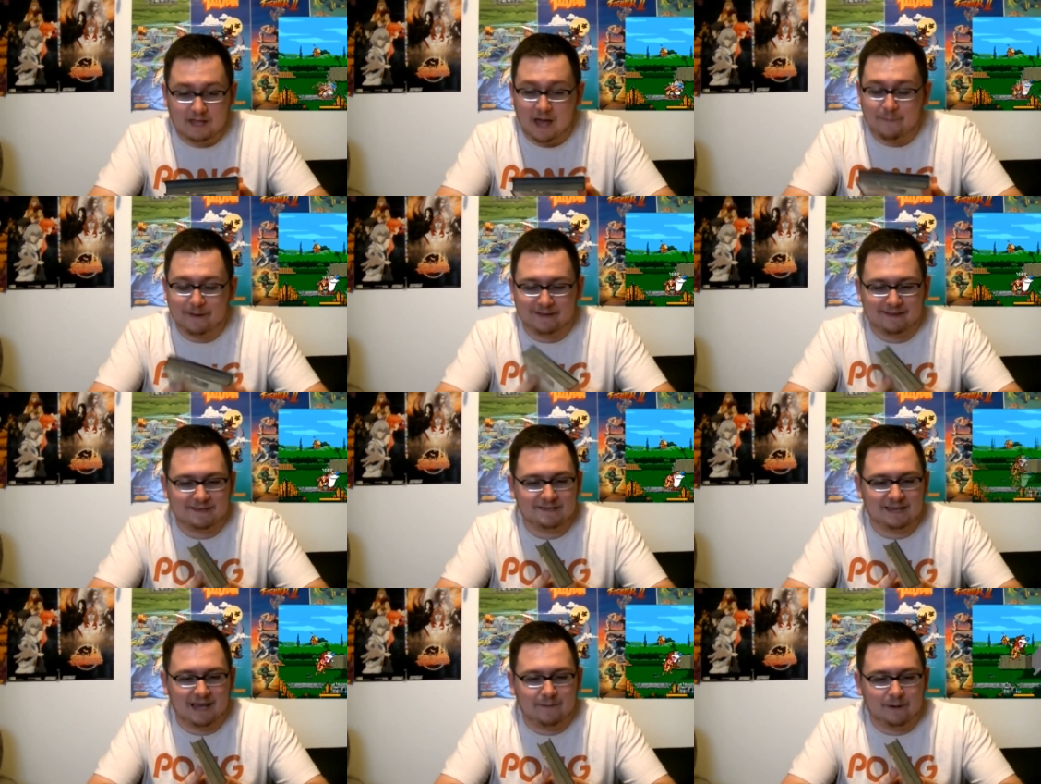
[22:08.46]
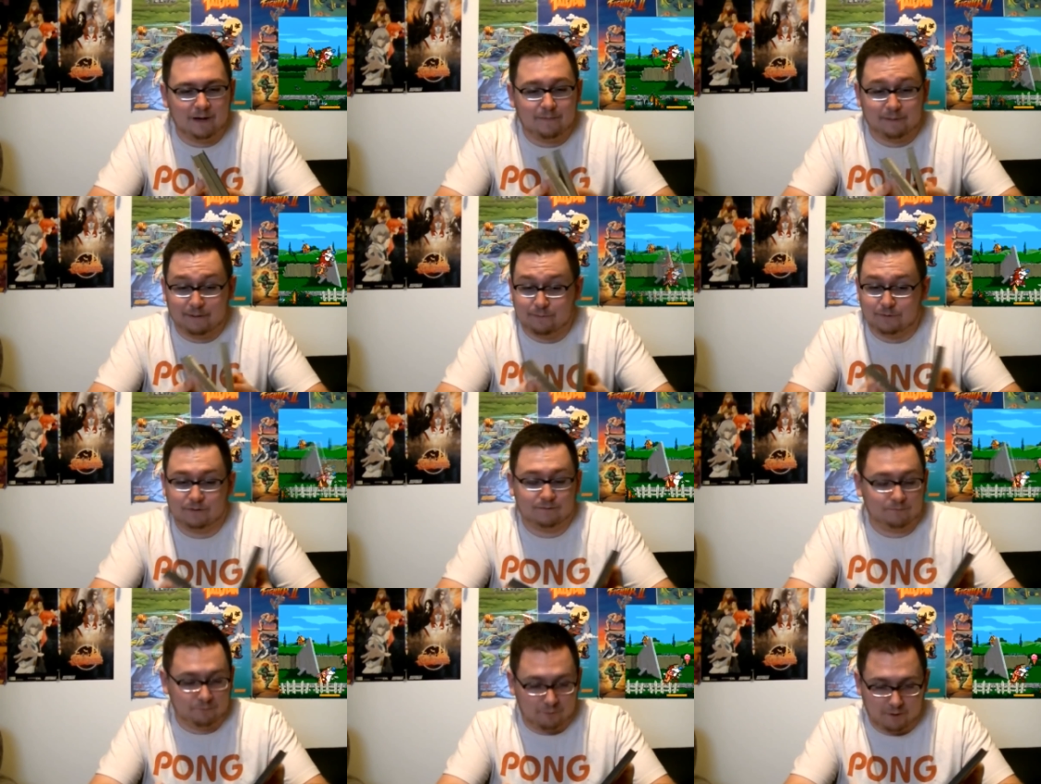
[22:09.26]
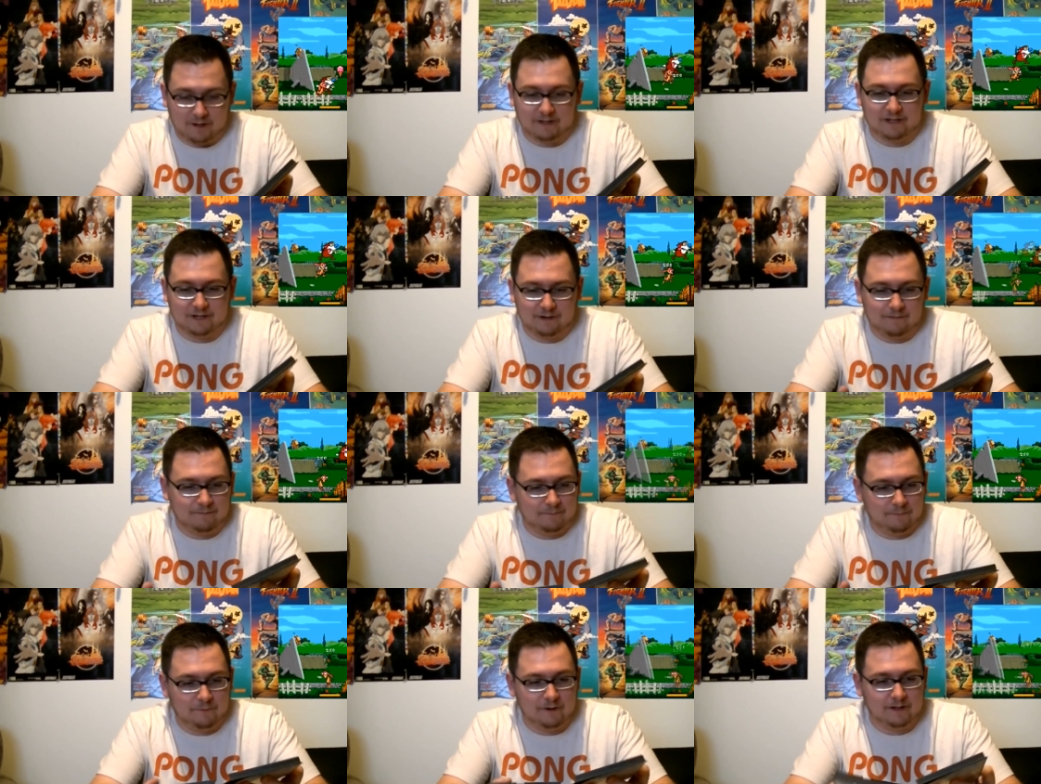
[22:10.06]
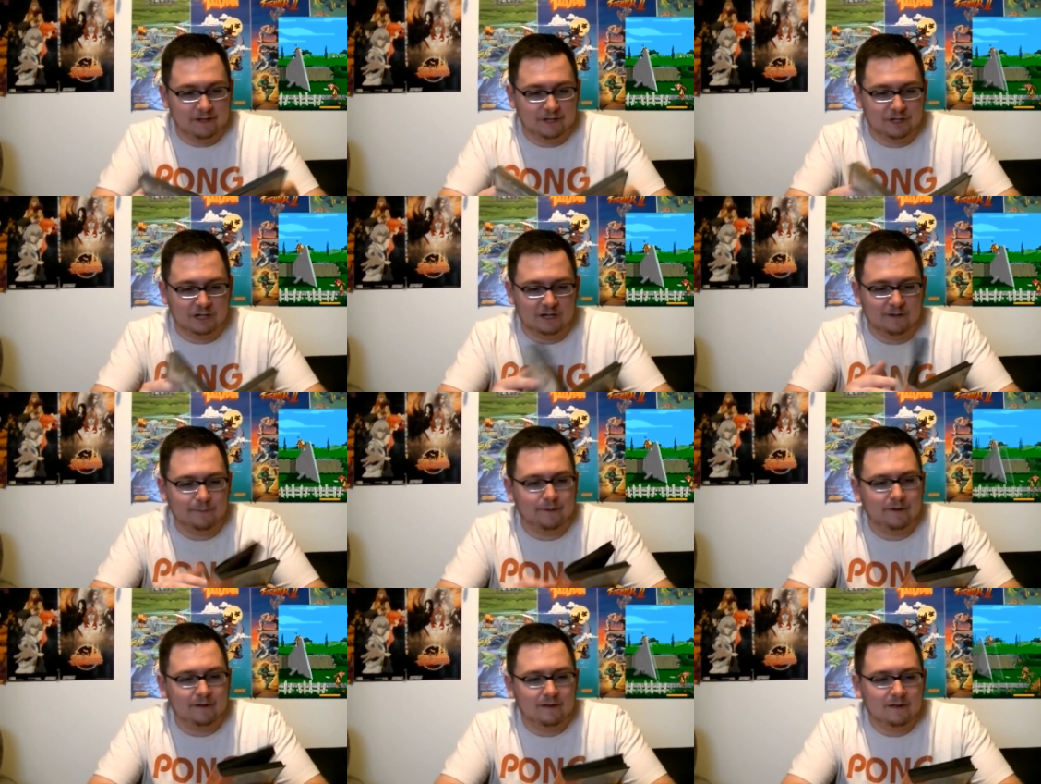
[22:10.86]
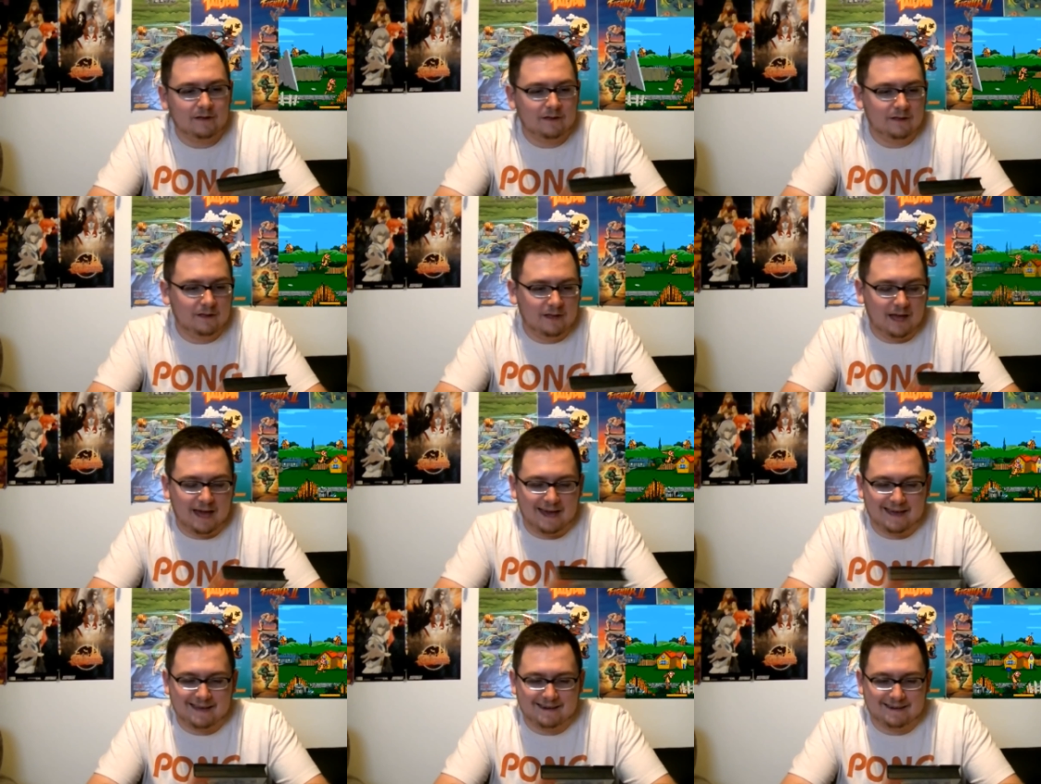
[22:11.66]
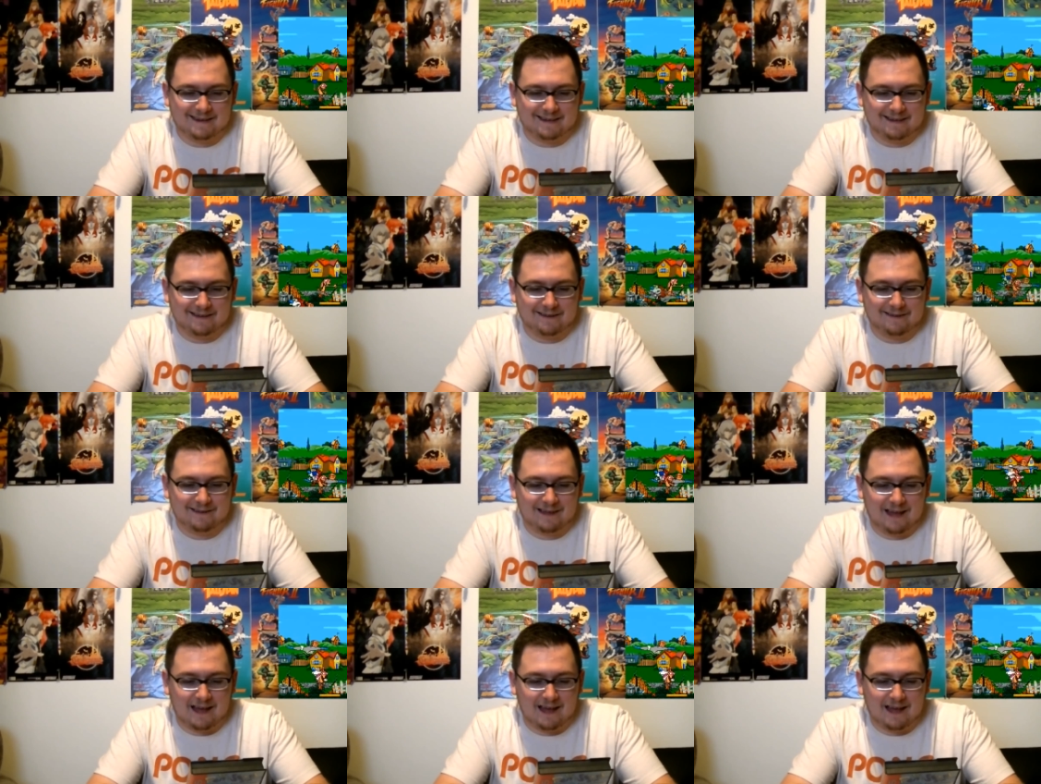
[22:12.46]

yeah, I picked this game up. It was really really cheap, and uh,